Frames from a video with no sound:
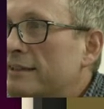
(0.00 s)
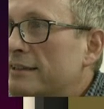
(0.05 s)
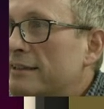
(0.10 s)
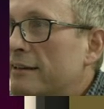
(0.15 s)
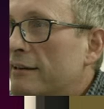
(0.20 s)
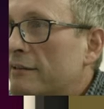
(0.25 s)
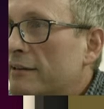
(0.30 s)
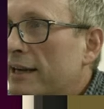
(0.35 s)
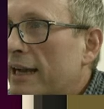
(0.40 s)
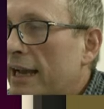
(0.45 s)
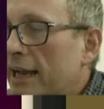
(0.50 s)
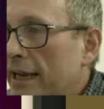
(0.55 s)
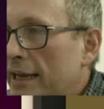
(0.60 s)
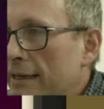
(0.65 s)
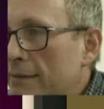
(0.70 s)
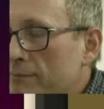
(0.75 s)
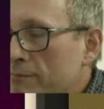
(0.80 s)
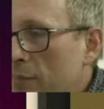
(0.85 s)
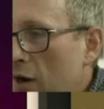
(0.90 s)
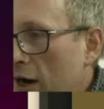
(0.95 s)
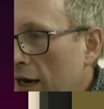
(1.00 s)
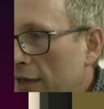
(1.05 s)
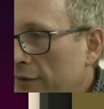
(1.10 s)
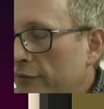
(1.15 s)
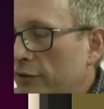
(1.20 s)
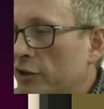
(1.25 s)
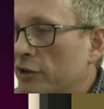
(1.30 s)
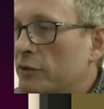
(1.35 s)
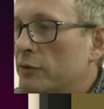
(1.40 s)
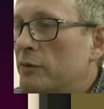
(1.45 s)
Okay, and in my
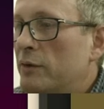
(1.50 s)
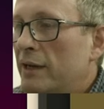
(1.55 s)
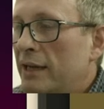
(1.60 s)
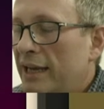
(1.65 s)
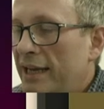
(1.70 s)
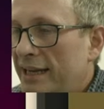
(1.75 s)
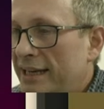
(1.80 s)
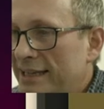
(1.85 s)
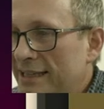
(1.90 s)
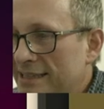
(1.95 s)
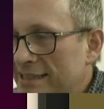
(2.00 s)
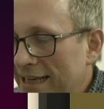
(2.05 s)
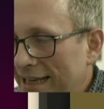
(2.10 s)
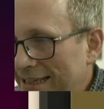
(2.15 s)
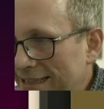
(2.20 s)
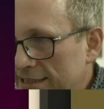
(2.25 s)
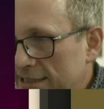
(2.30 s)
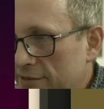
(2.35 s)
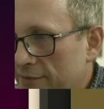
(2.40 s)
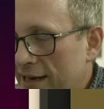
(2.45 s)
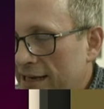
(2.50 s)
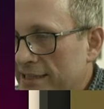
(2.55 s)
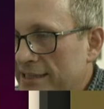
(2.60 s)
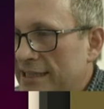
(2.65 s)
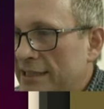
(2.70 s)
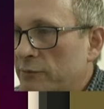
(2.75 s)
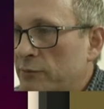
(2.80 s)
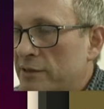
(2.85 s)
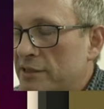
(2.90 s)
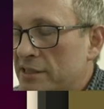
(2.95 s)
view, it is
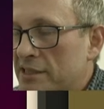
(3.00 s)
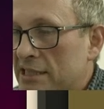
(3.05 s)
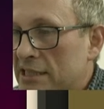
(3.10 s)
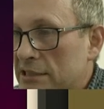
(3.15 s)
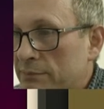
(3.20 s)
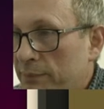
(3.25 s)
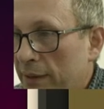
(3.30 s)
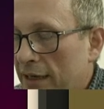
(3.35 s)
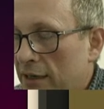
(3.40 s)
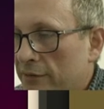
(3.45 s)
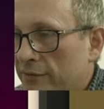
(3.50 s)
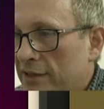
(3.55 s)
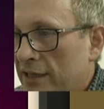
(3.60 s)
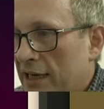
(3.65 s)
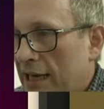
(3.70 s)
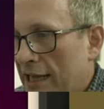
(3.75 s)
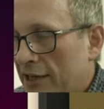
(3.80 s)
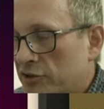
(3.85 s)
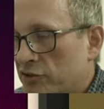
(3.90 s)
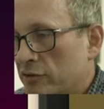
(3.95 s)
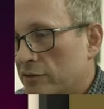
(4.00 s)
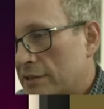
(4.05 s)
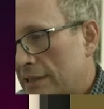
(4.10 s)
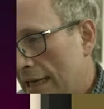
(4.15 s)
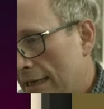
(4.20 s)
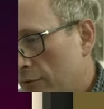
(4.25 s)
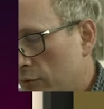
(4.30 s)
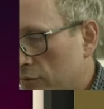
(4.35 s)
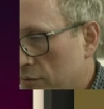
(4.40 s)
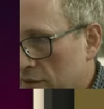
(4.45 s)
interacting with the spin of the electrons
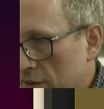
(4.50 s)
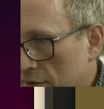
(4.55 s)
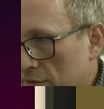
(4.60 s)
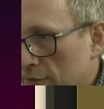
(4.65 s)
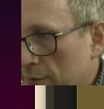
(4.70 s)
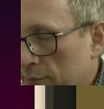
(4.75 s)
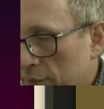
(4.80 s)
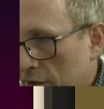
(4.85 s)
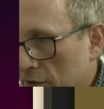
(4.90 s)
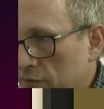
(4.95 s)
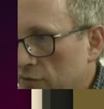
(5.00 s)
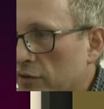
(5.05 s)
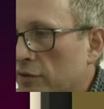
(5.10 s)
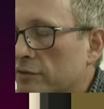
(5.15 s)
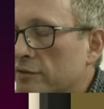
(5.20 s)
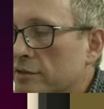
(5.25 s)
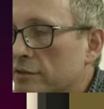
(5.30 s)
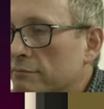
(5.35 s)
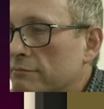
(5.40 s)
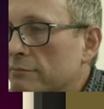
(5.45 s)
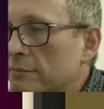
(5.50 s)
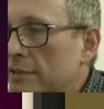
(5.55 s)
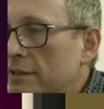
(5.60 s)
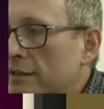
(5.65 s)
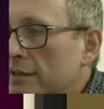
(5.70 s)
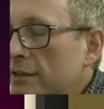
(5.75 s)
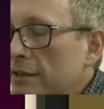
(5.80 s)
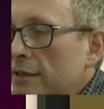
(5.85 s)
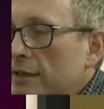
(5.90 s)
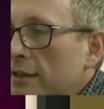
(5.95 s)
and also the protons,
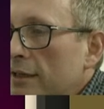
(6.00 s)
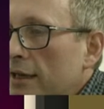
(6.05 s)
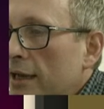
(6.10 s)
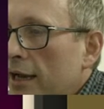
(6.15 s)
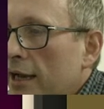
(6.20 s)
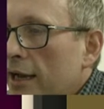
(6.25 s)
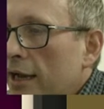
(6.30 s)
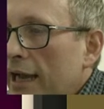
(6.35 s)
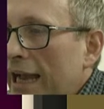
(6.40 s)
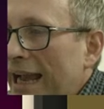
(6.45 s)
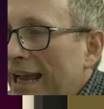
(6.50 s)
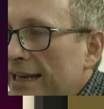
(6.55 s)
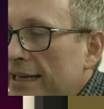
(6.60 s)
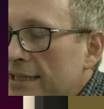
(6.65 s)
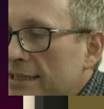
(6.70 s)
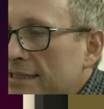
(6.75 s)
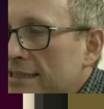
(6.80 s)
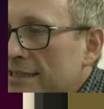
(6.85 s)
uh, and it's